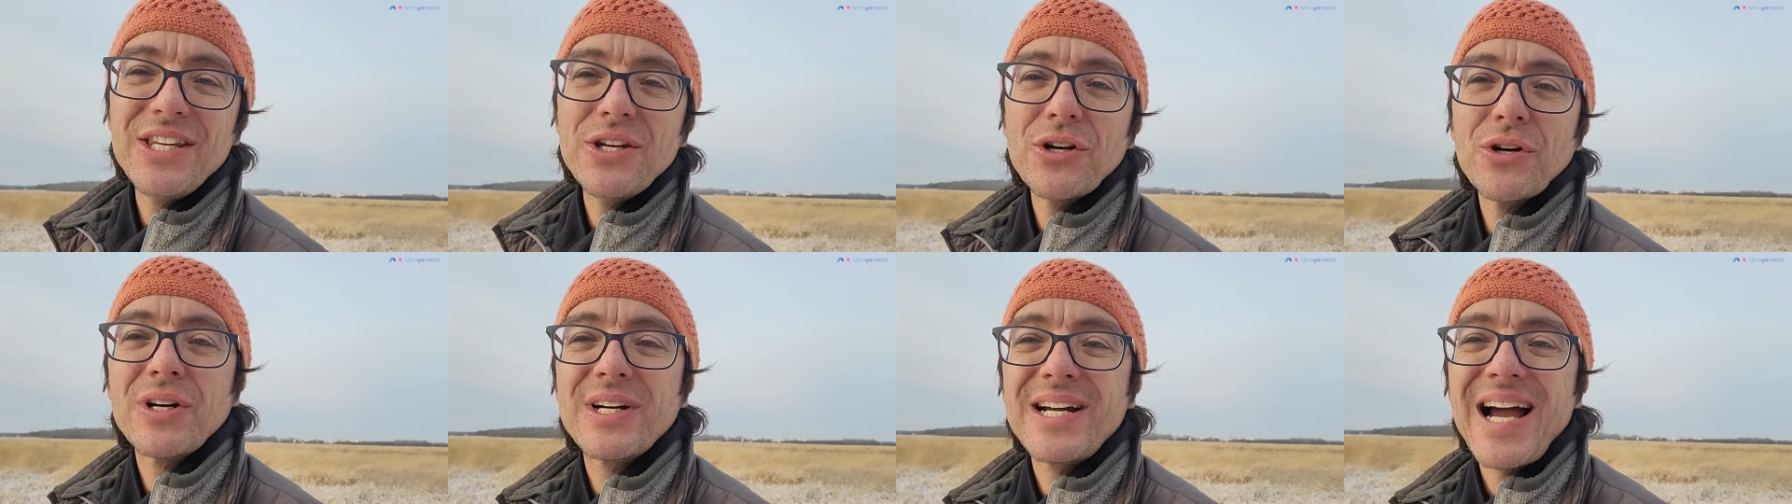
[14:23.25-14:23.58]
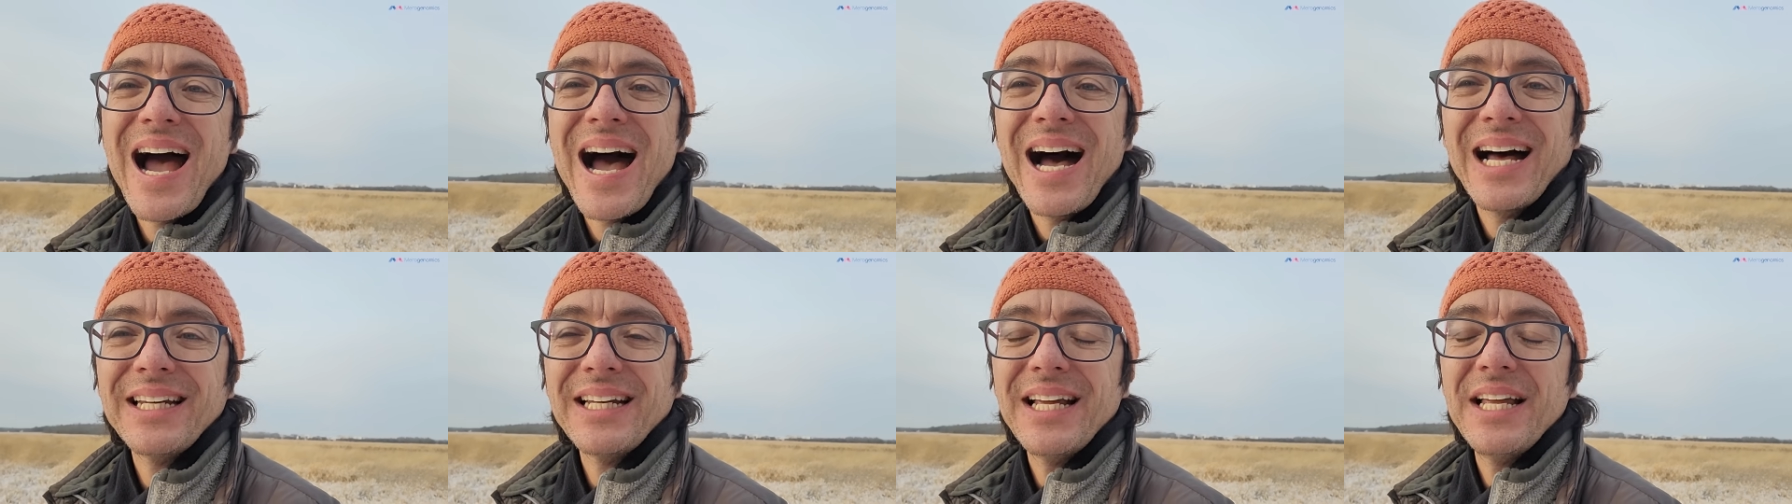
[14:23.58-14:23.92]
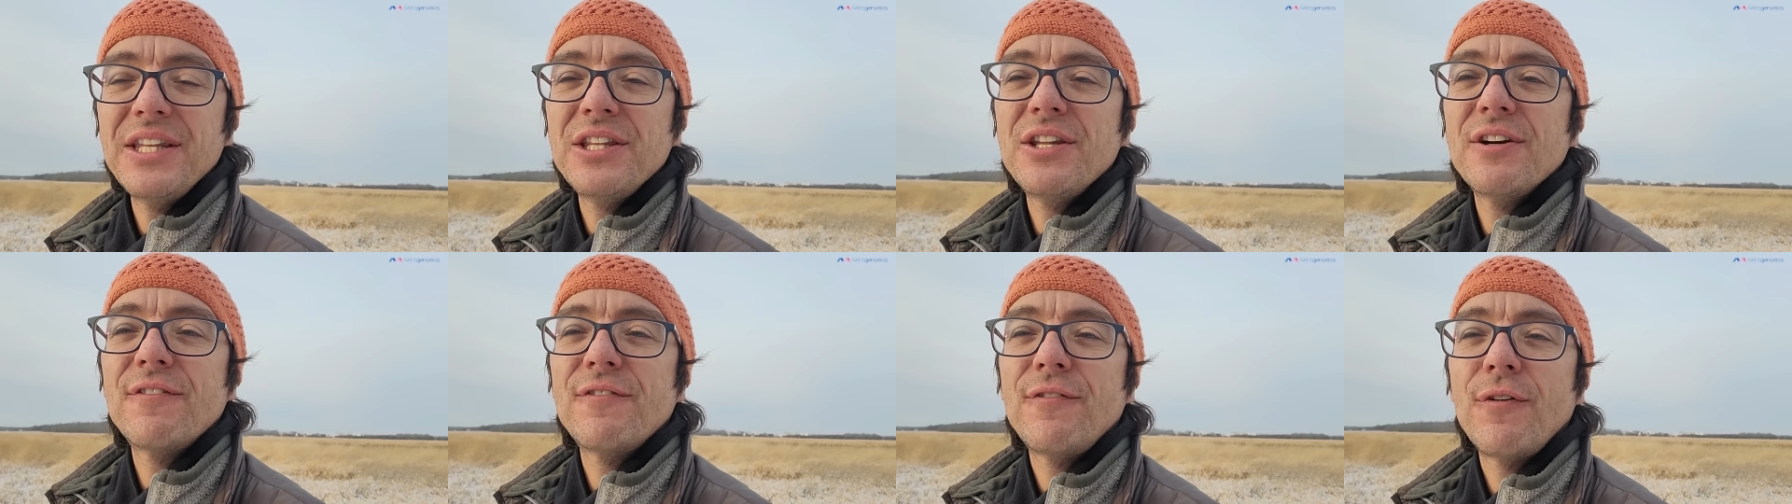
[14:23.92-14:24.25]
in your gut
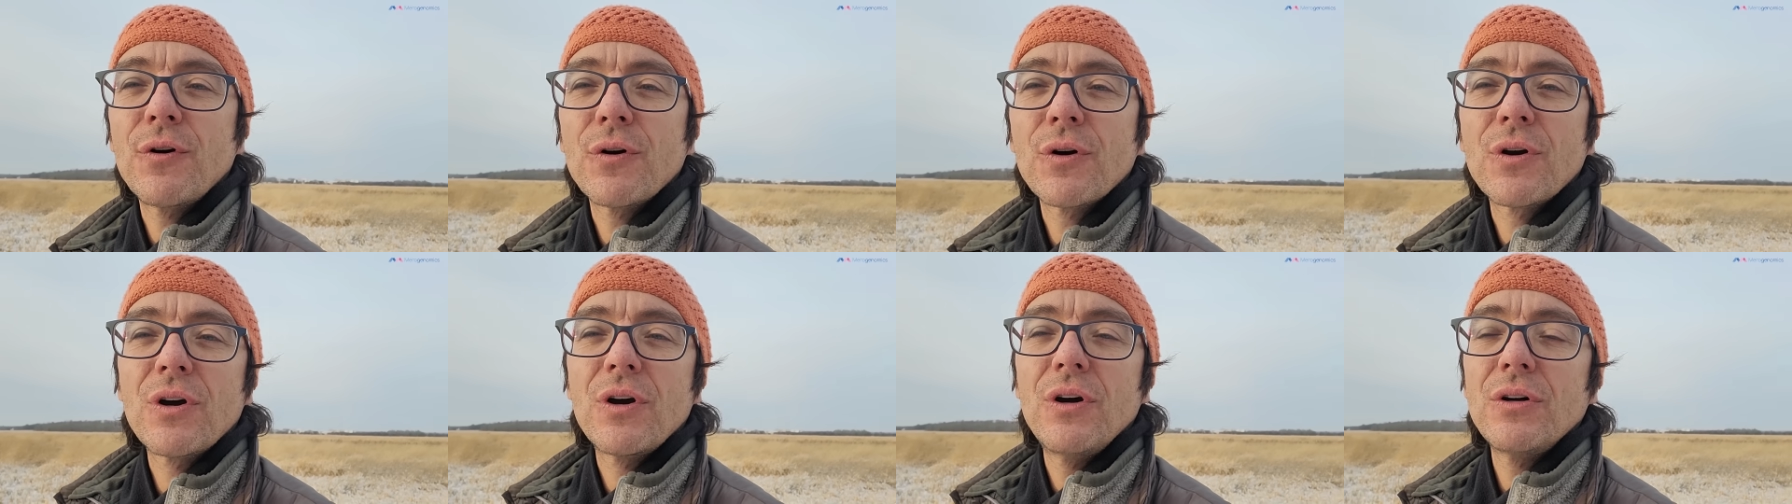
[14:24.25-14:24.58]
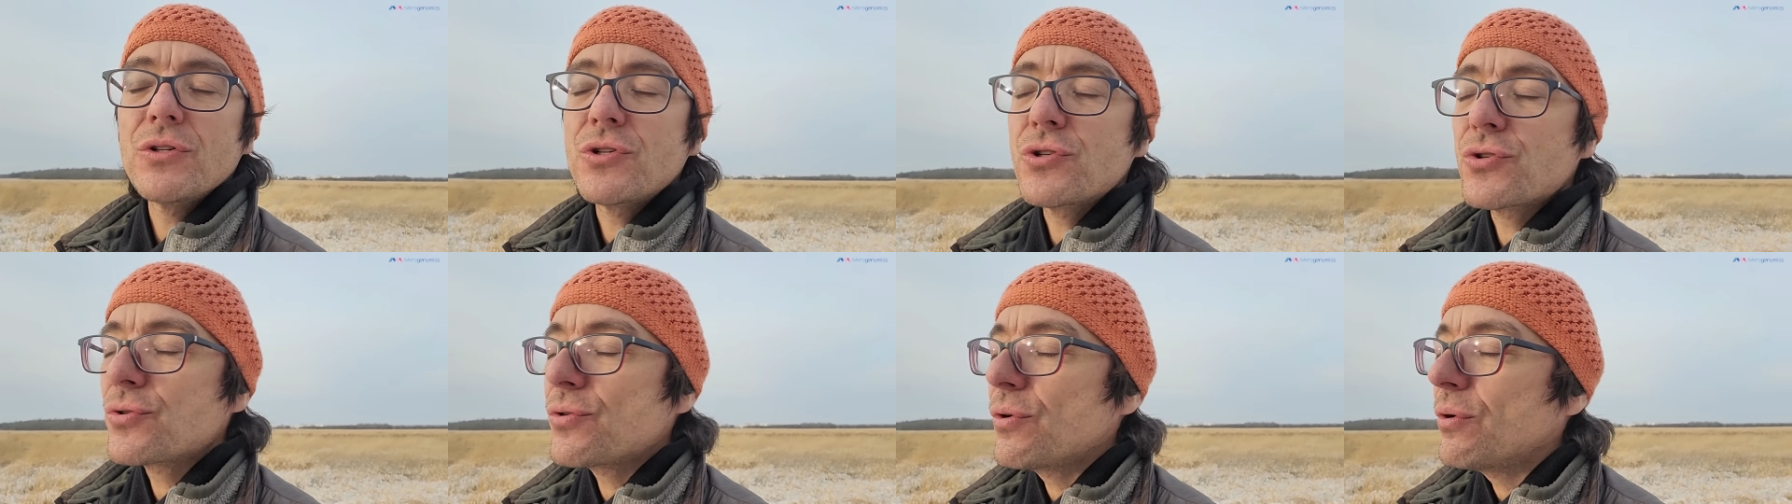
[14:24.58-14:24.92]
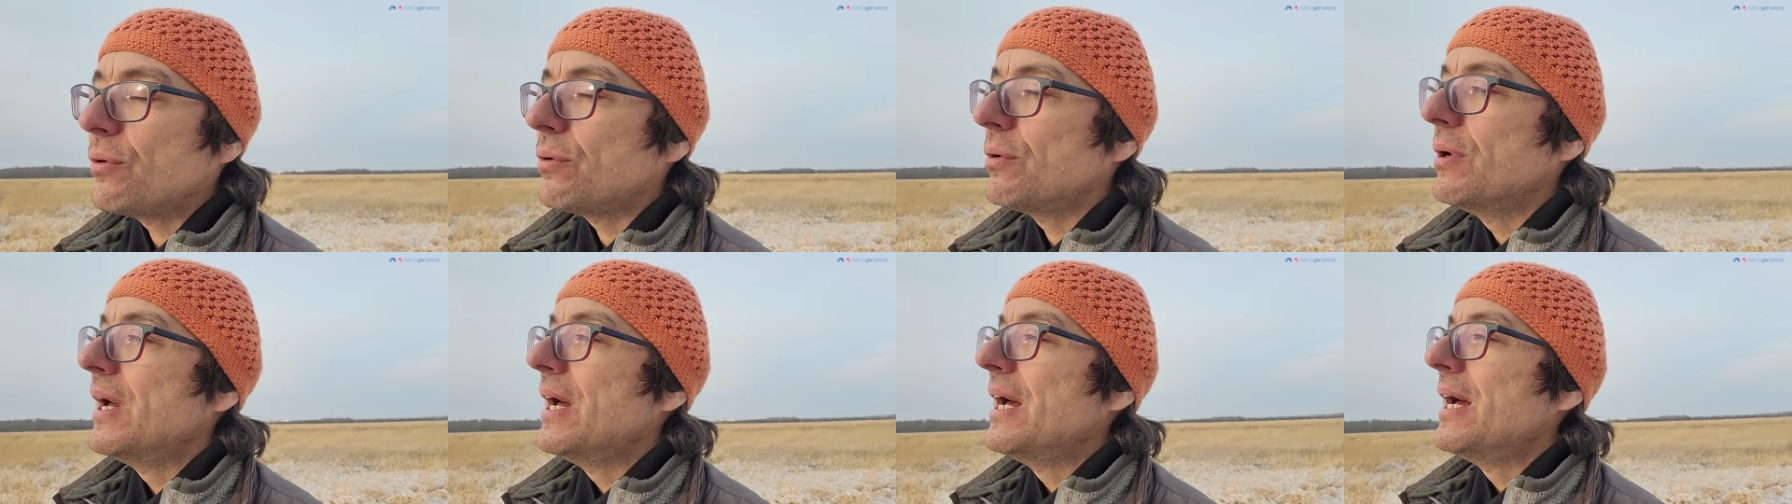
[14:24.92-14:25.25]
and therefore
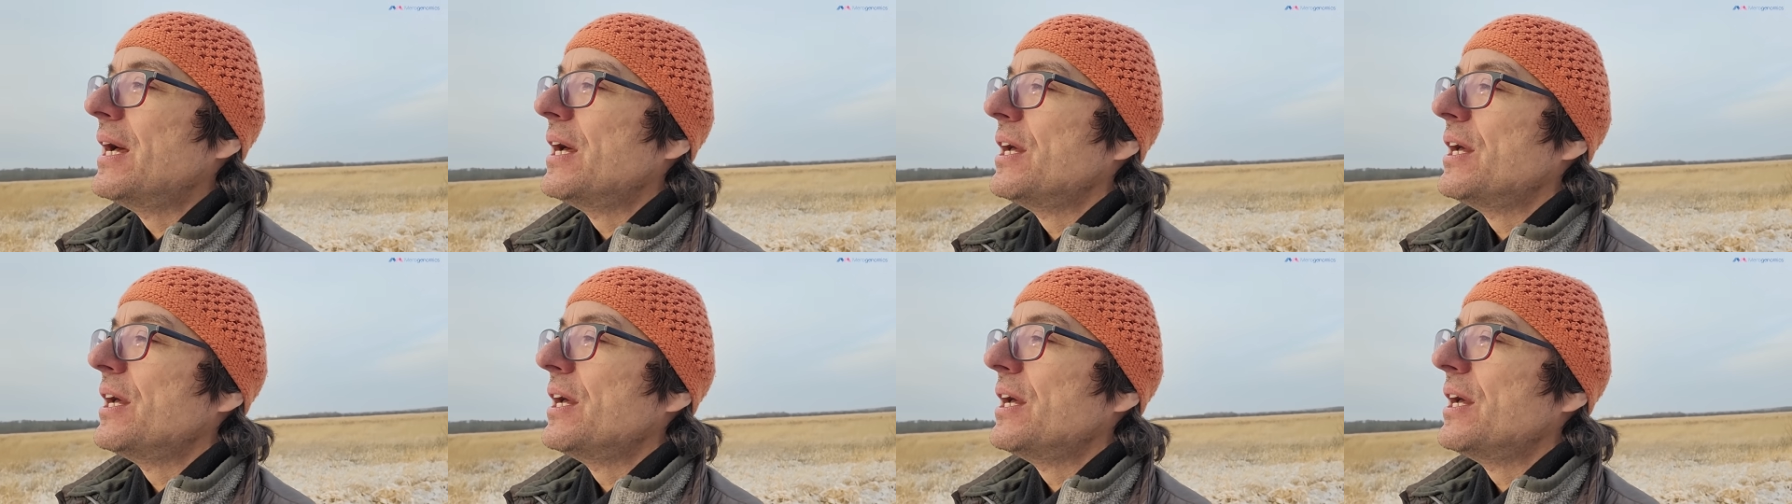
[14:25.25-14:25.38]
control